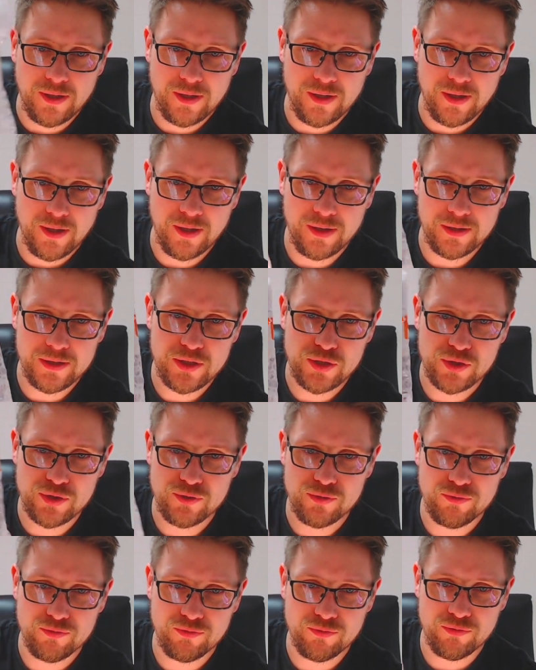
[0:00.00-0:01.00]
at
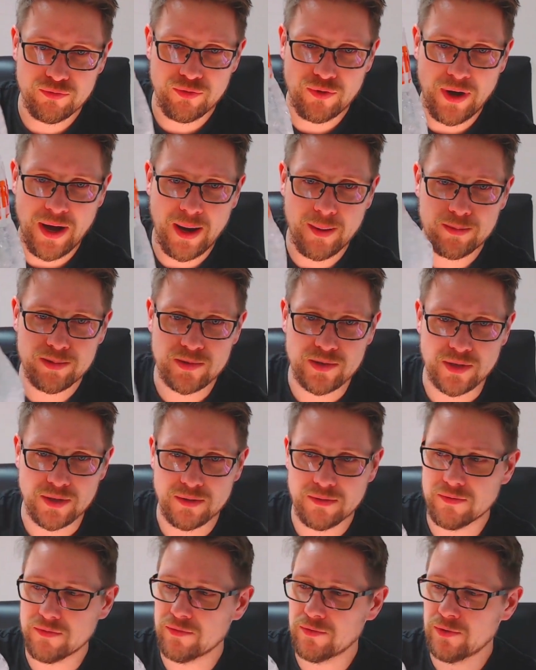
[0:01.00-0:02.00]
least wrapped
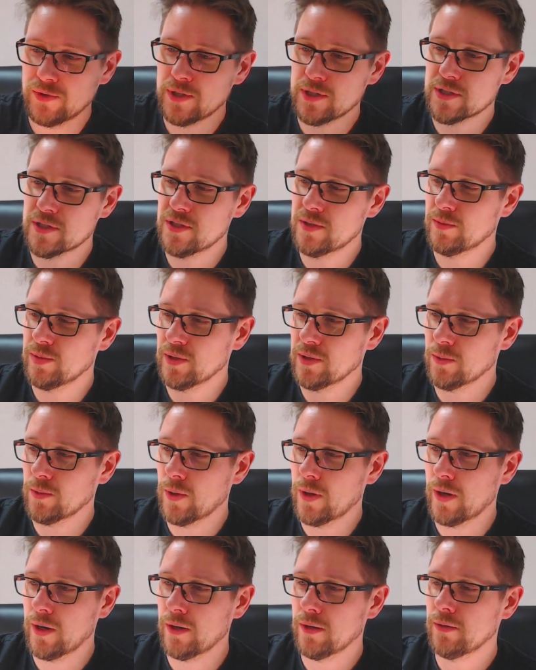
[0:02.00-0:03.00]
it reasonably
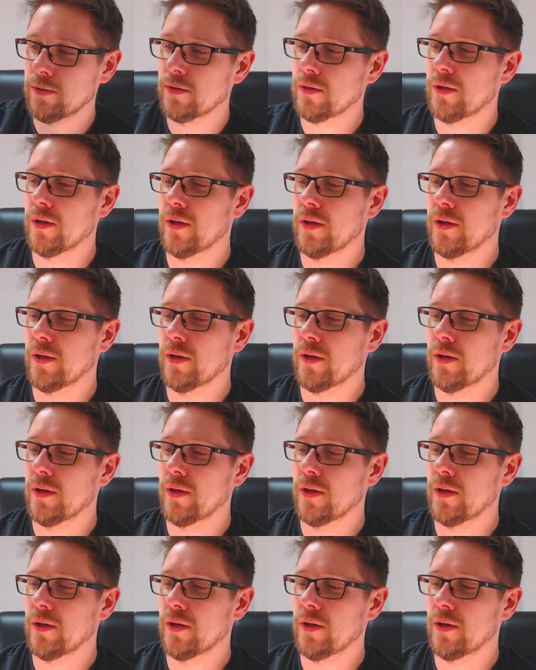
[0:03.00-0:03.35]
well